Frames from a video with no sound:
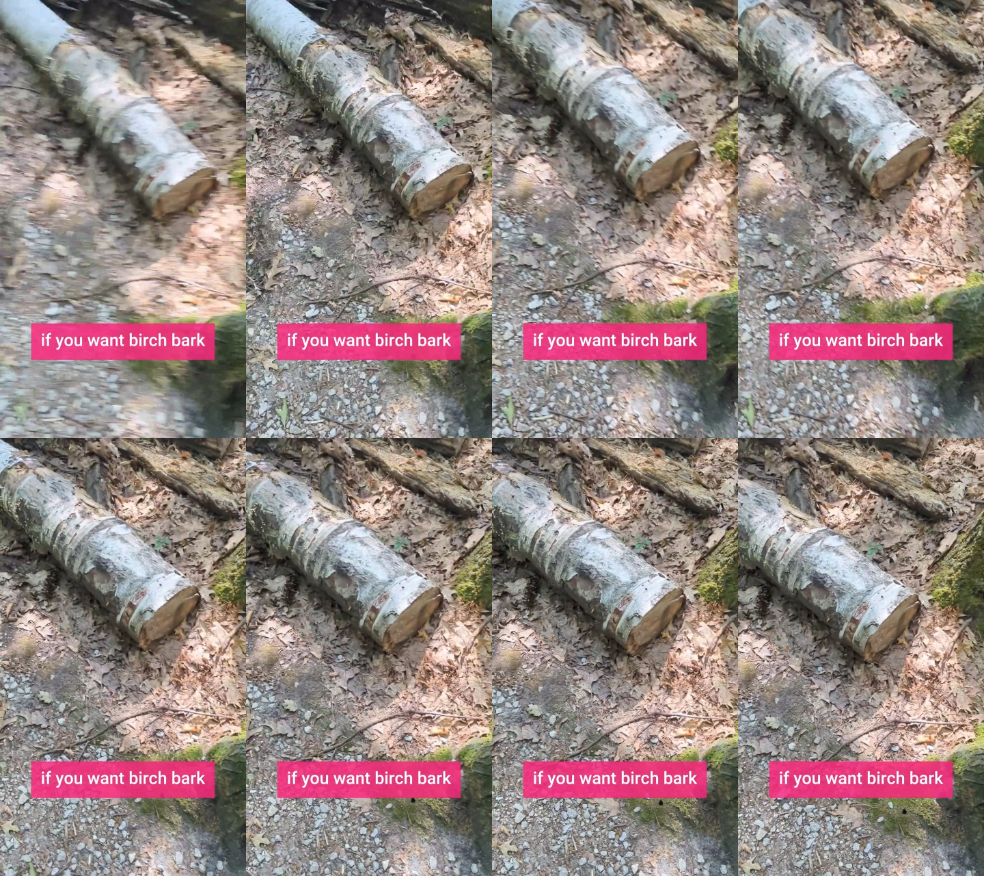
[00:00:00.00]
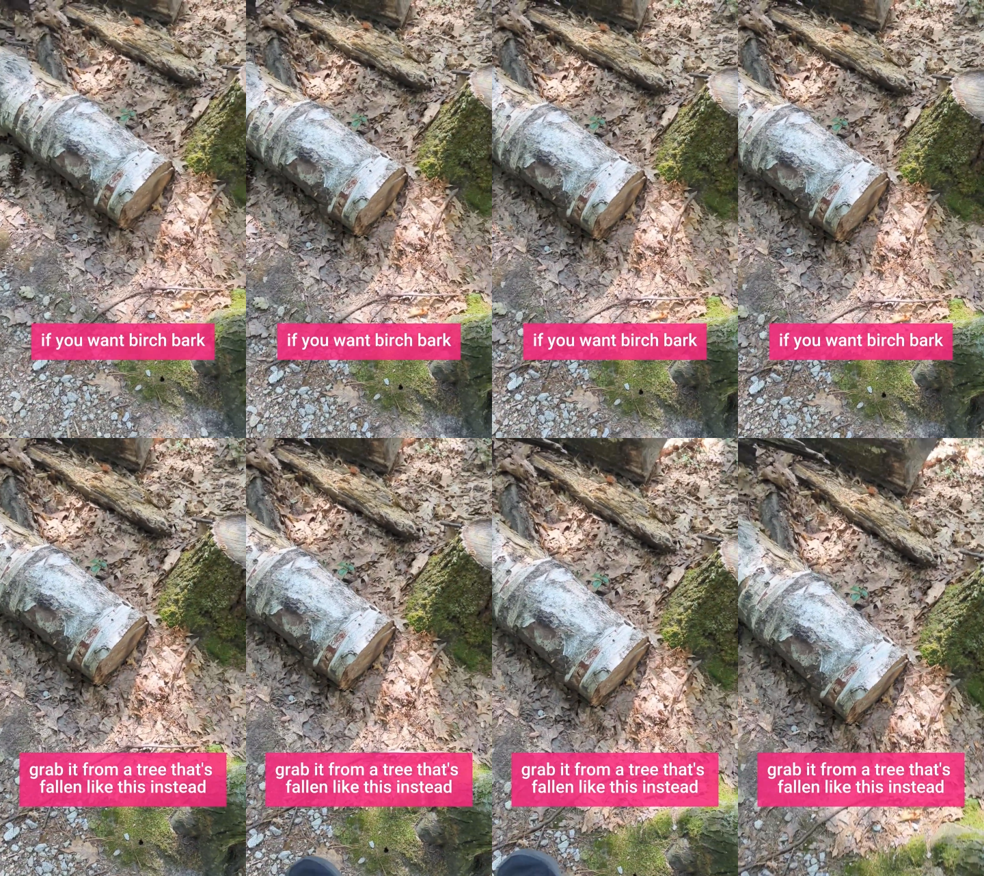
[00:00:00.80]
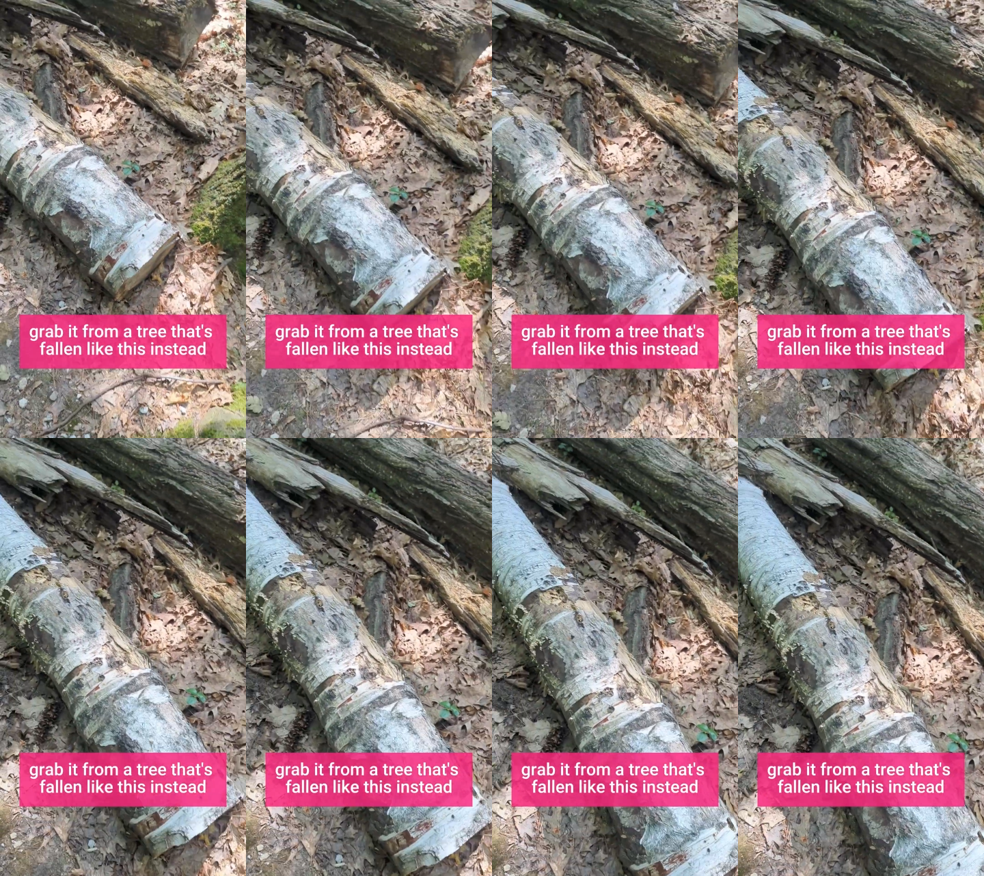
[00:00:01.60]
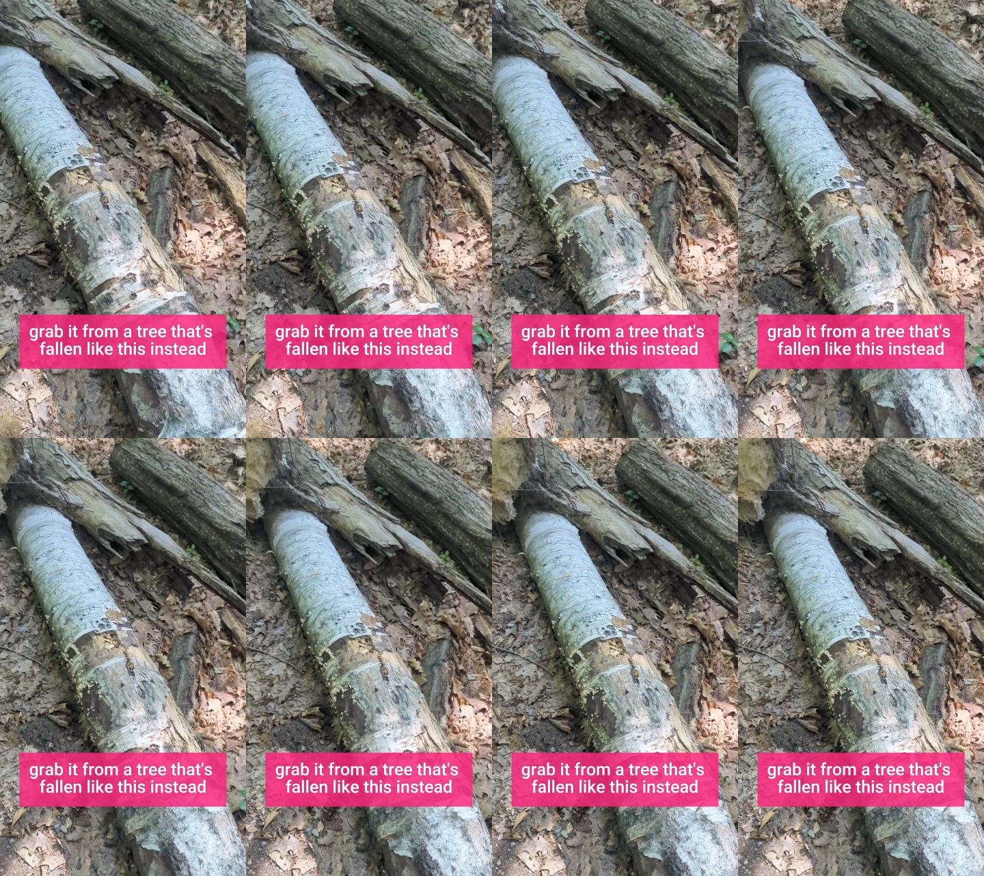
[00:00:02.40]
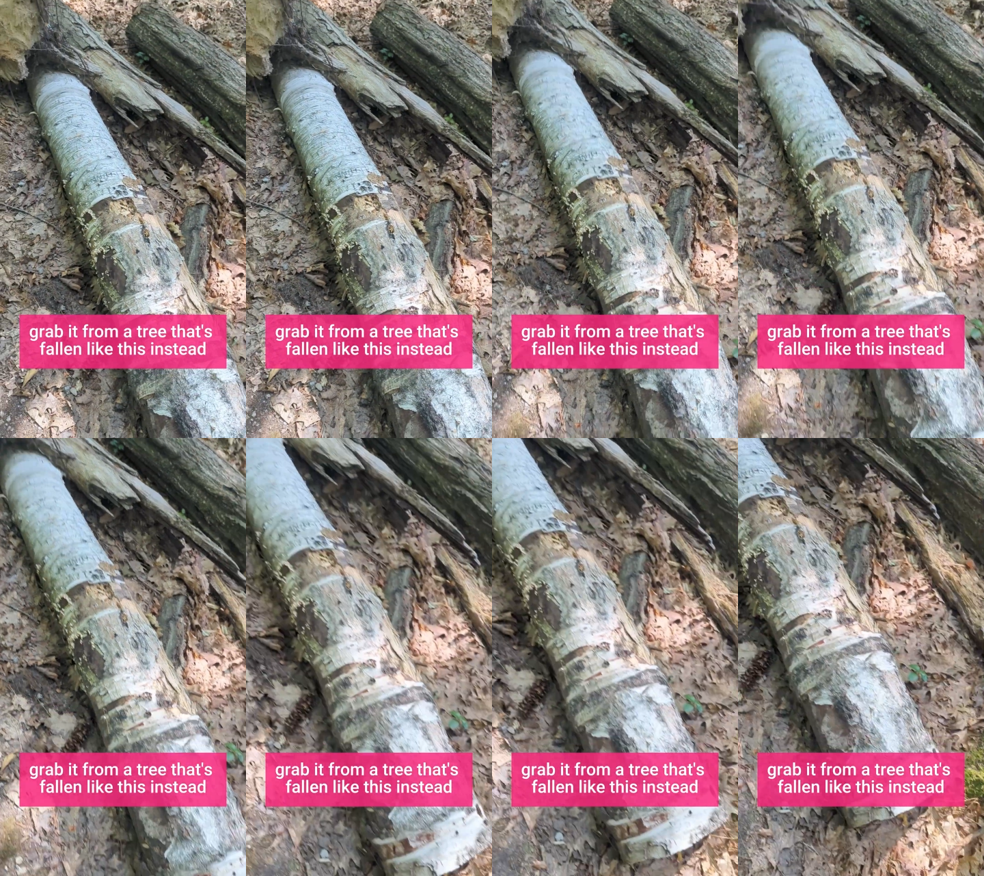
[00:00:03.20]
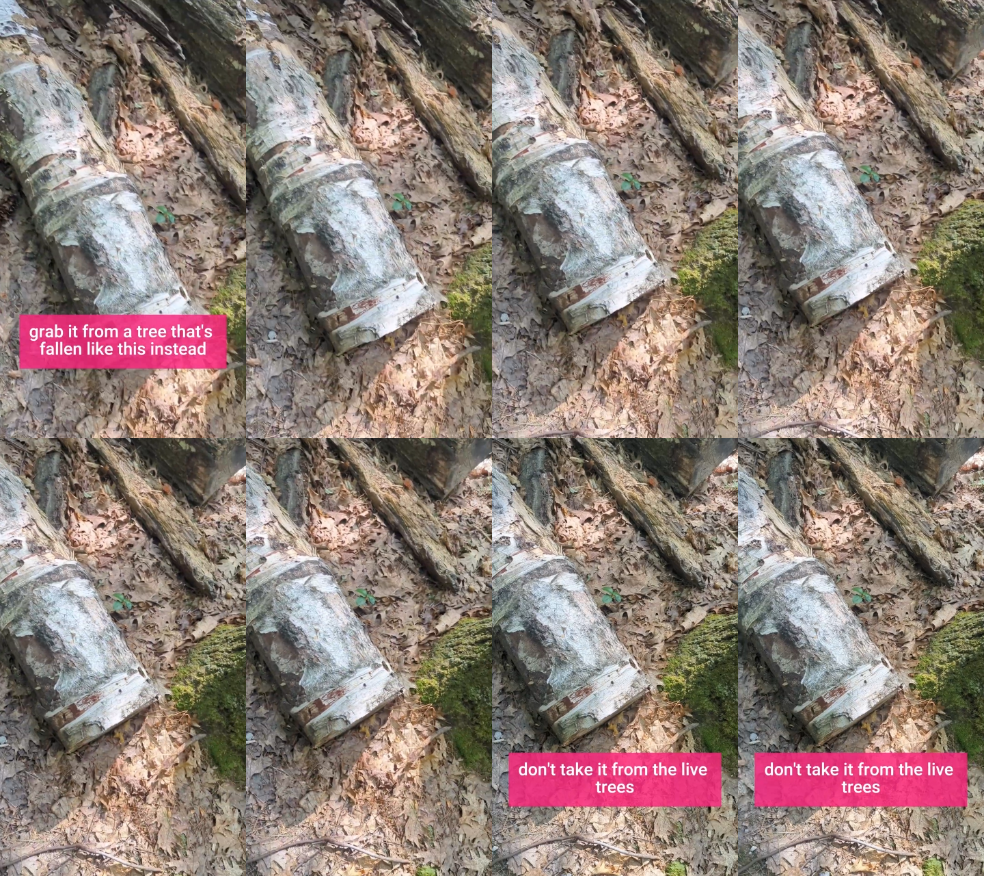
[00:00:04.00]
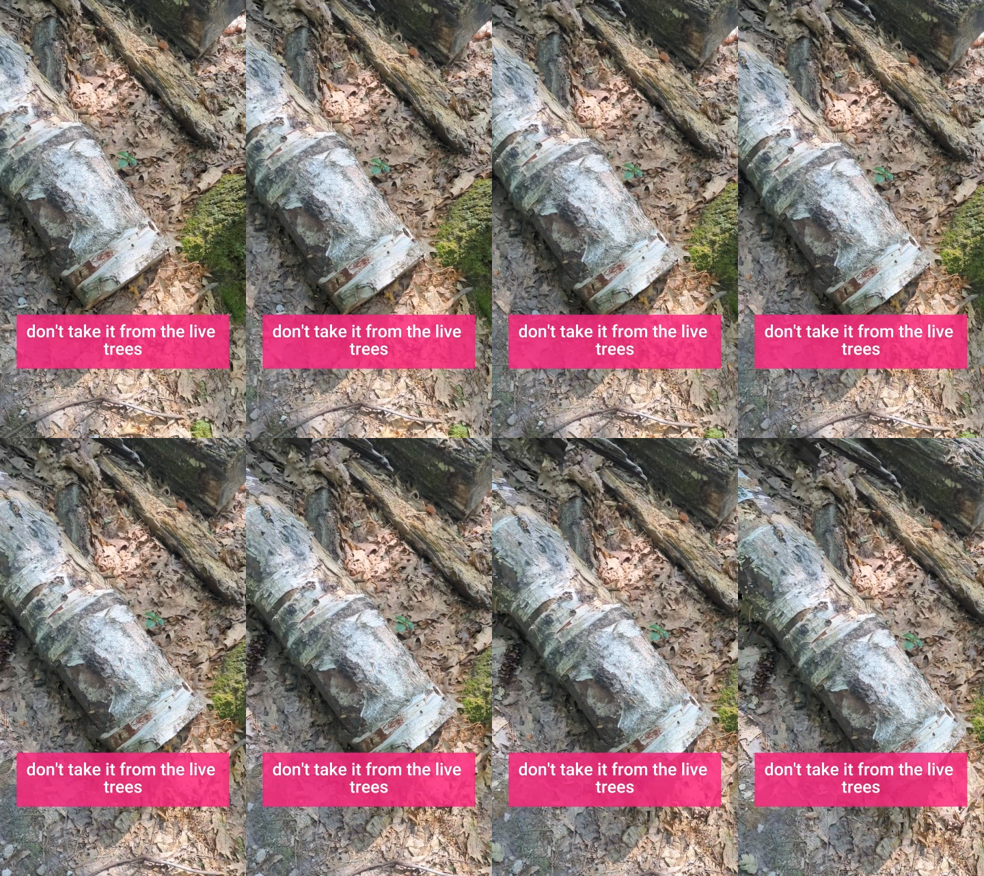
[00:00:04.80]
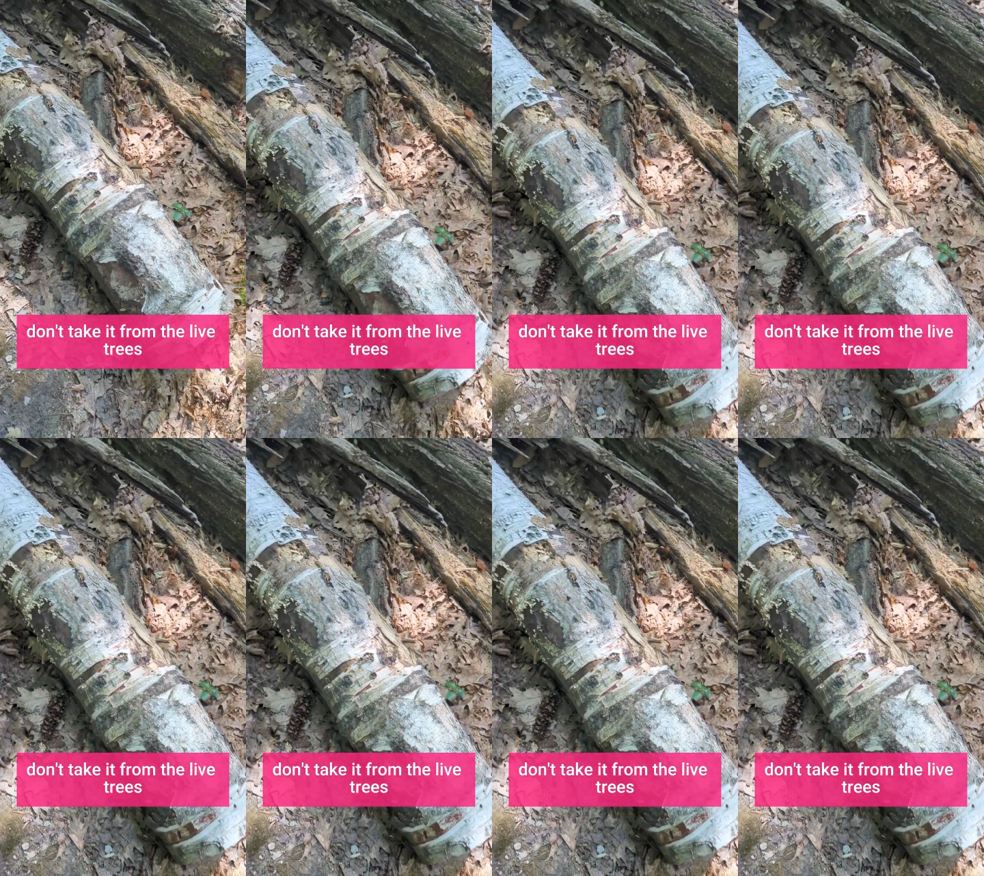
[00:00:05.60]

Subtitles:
Nobody's mouth can be seen.